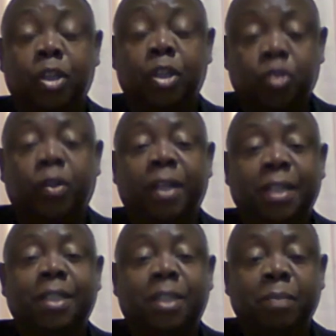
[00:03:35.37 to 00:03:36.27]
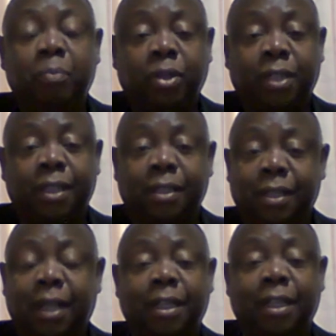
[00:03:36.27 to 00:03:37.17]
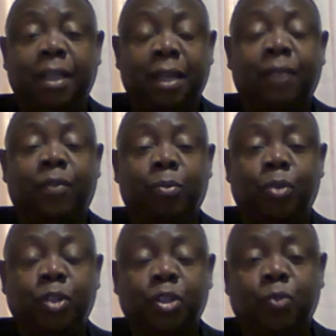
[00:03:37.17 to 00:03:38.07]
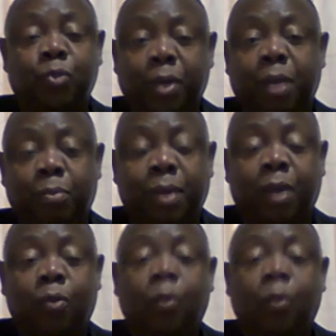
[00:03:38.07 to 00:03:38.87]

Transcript: So it is important that they everybody should pay back